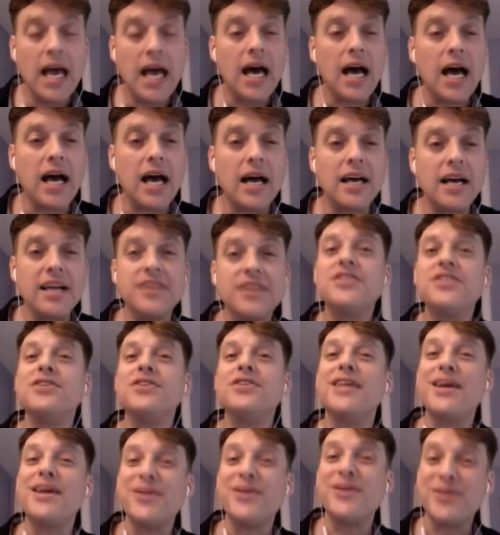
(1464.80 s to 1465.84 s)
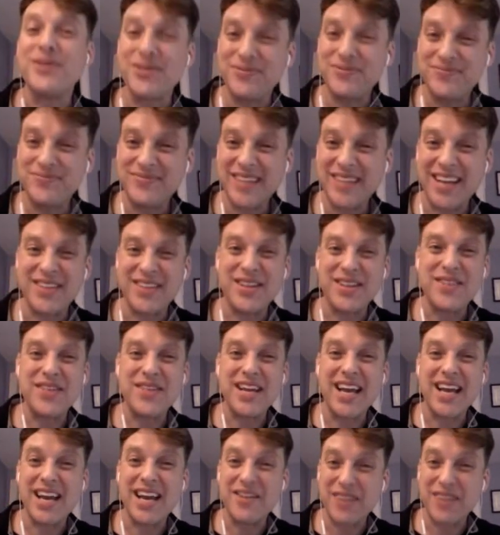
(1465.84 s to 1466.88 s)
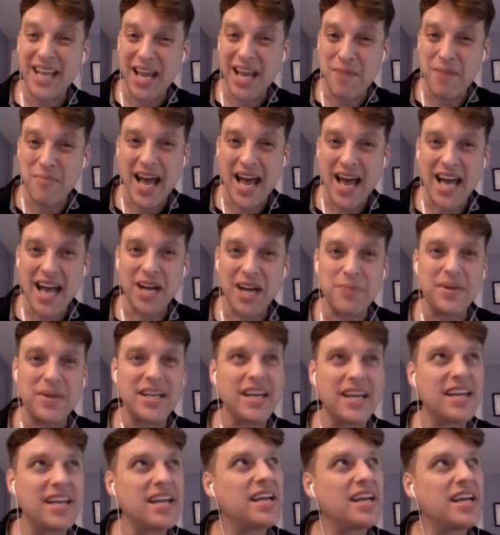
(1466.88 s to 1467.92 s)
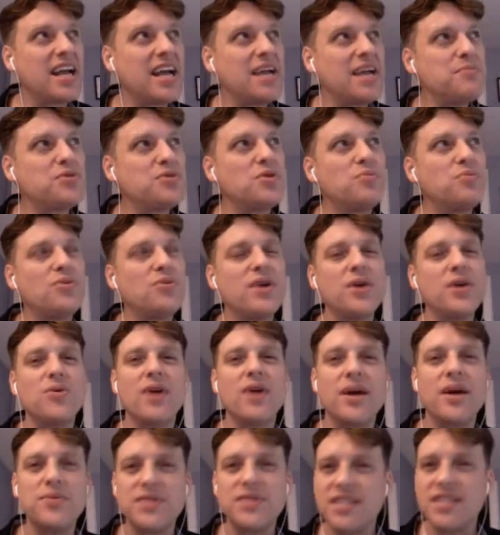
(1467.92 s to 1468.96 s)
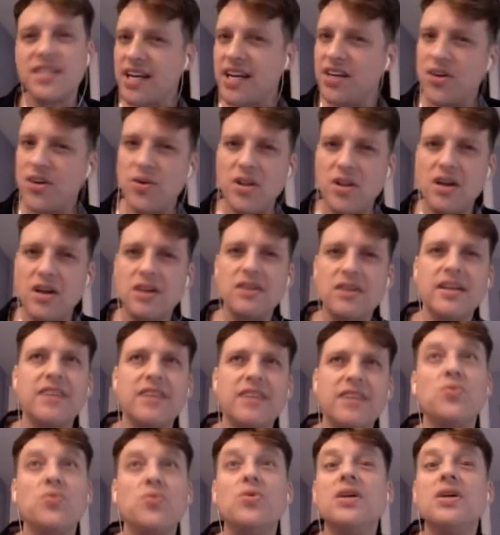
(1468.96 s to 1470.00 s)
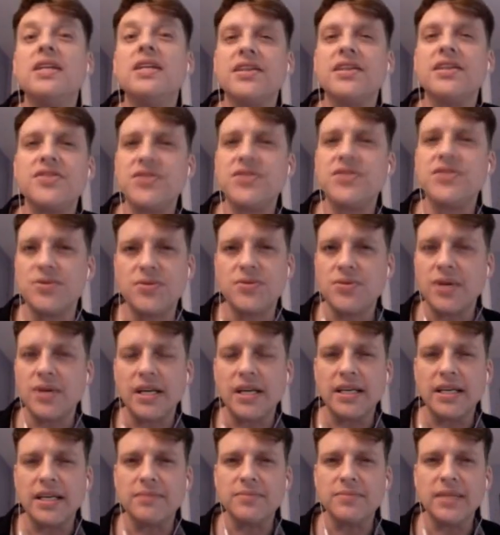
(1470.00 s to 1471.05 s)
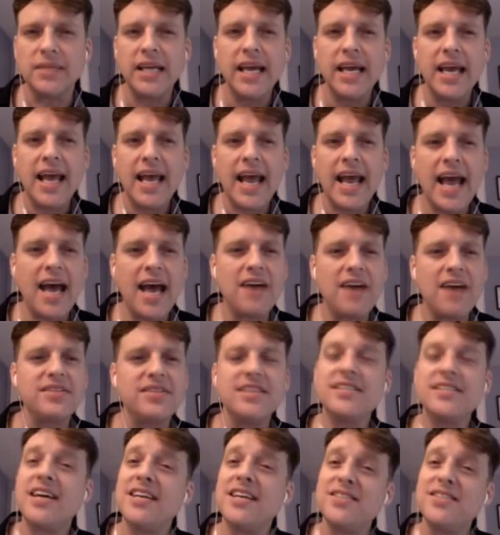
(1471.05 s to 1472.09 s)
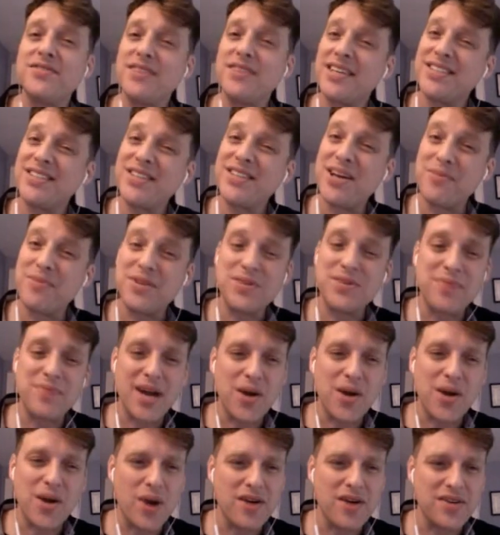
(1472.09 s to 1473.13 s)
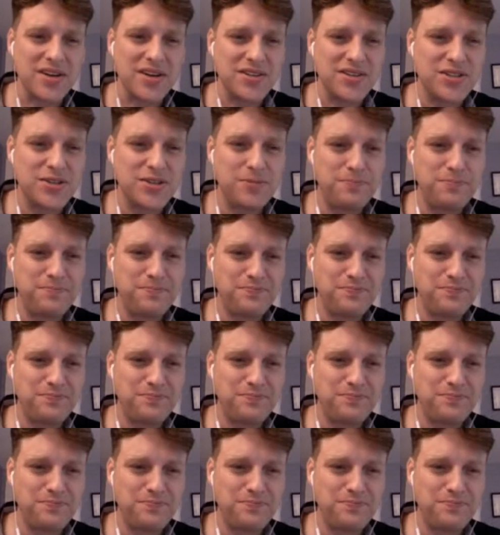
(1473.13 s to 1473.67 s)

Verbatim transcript: uh, until later, and then they kind of came back. But it, it, came to a point where I was like no longer even willing to um, have these kinds of things come into my awareness.